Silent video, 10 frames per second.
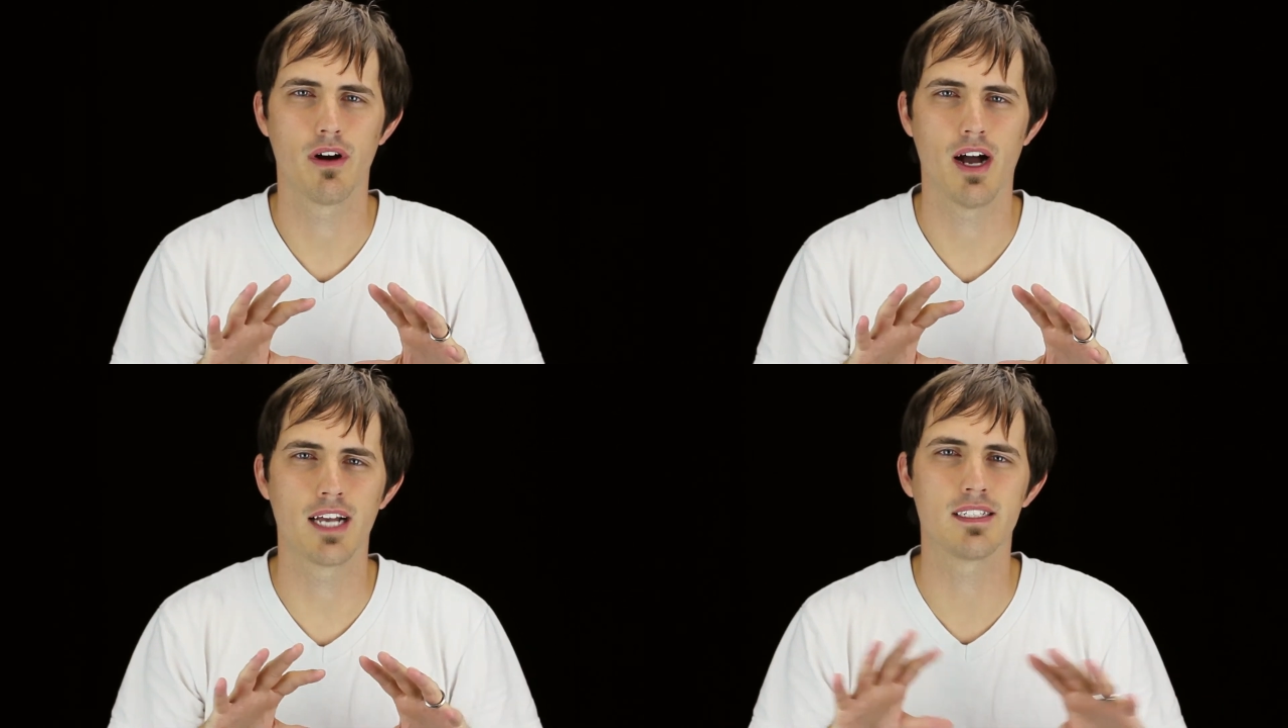
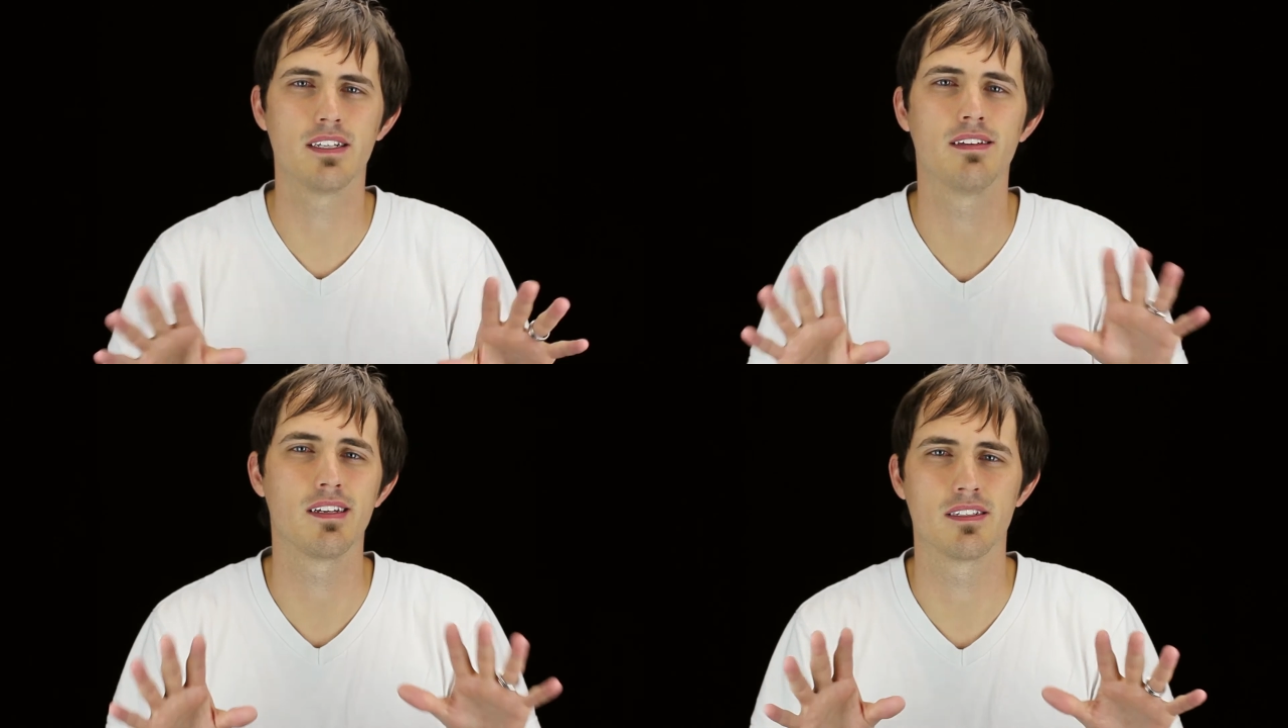I see
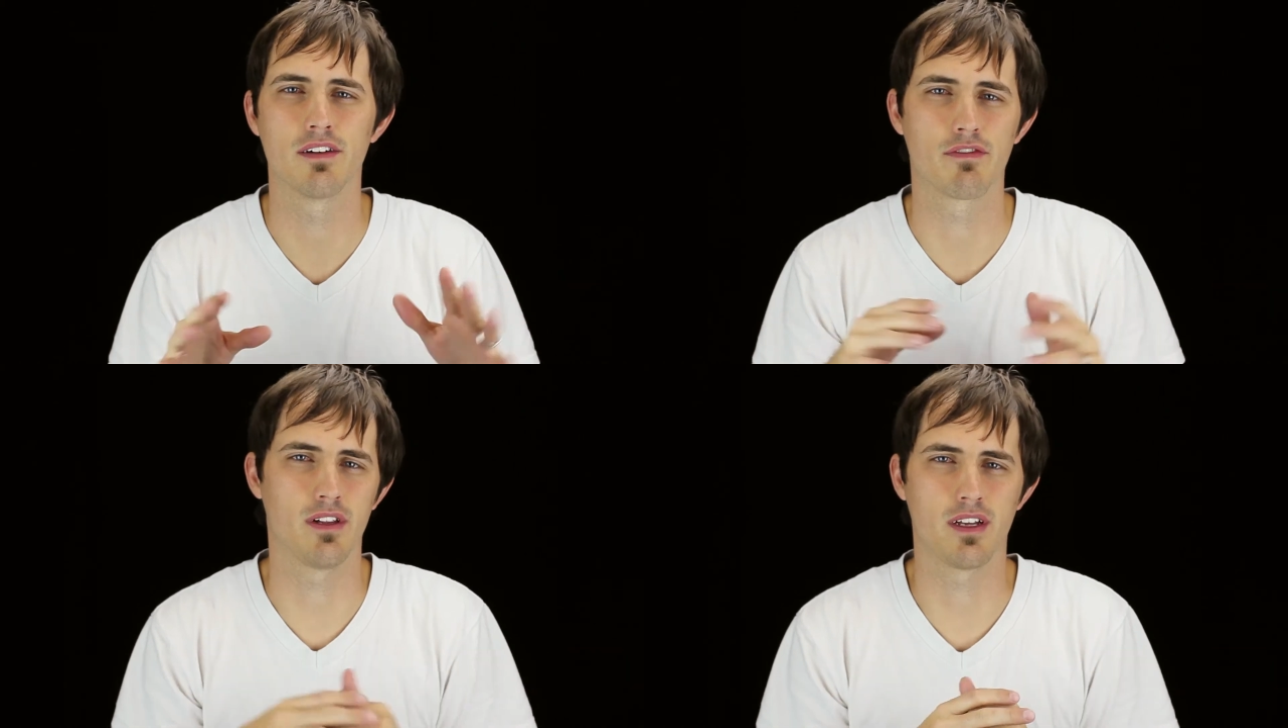things
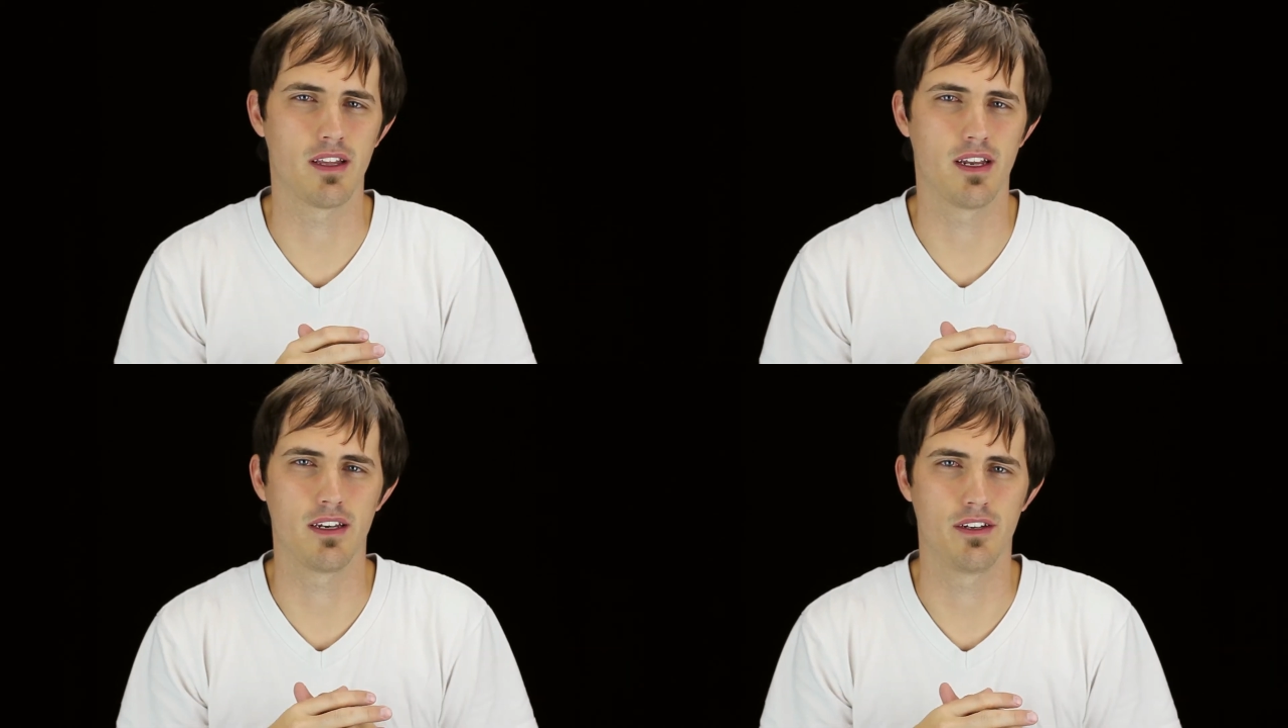differently
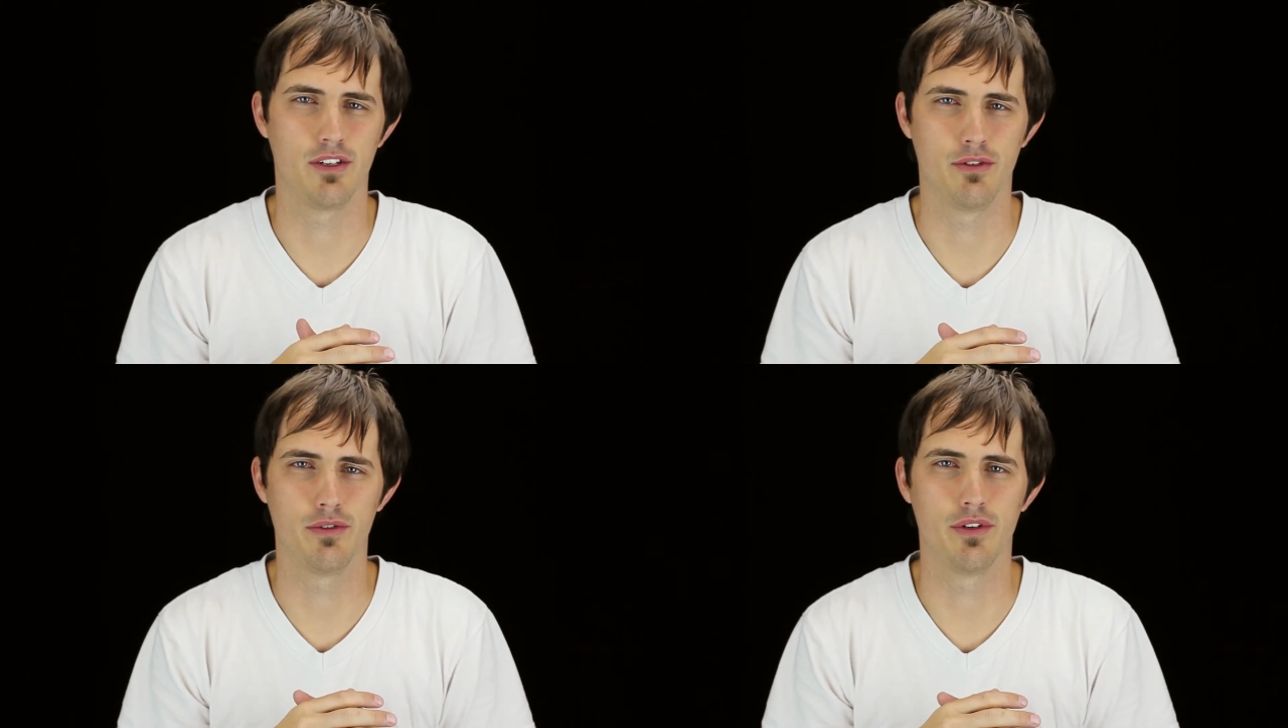than
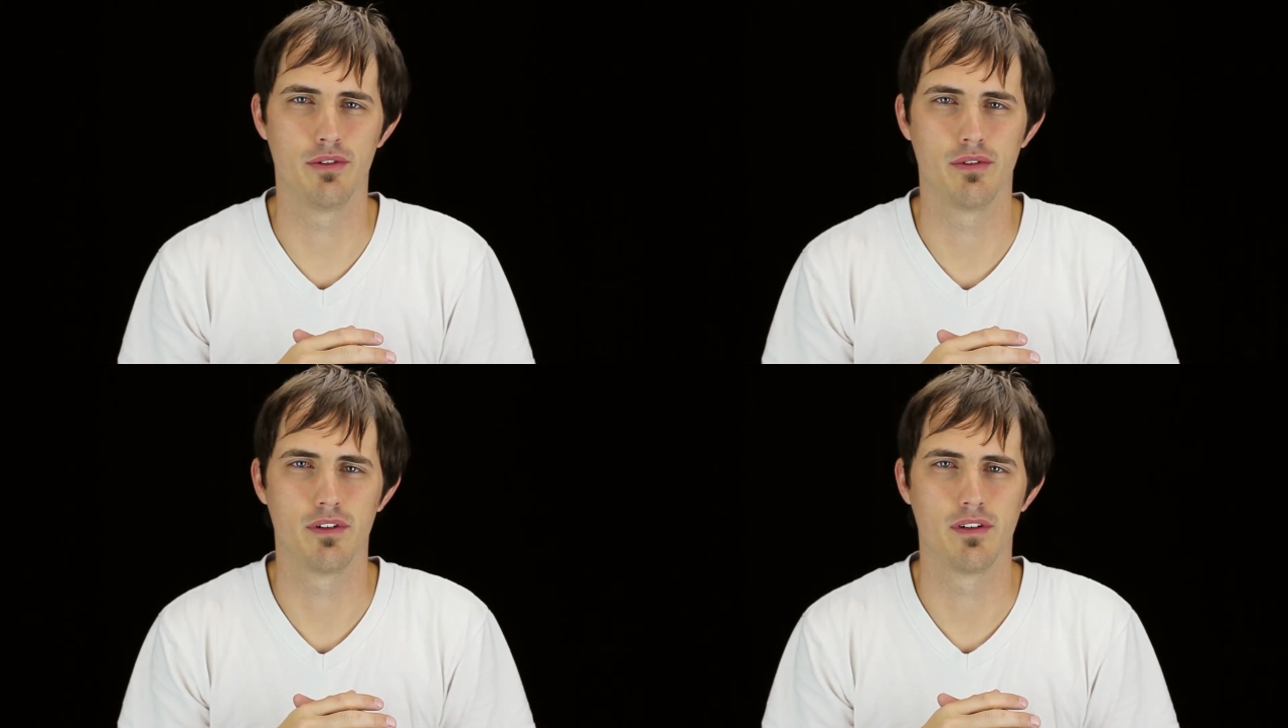you do.